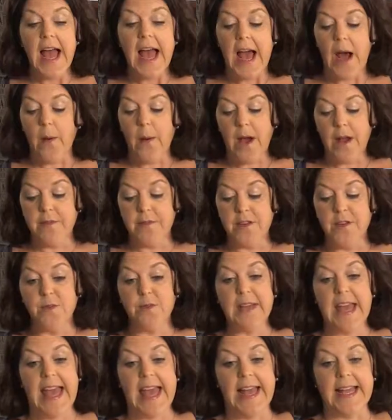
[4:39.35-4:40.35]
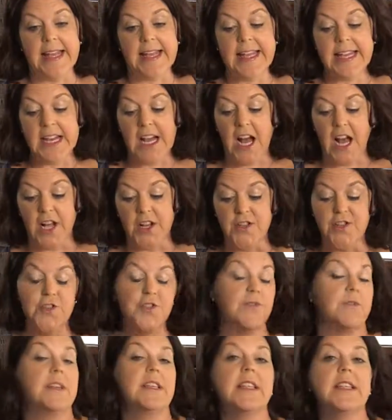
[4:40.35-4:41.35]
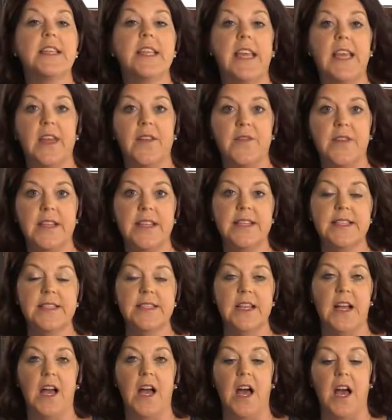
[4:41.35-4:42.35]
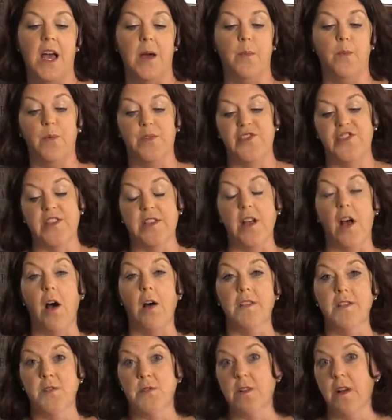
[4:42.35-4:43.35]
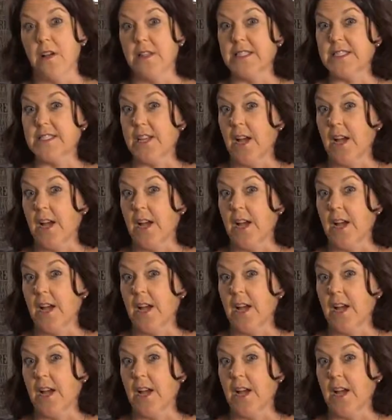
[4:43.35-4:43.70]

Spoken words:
However, you can get untreated canvas, which is also called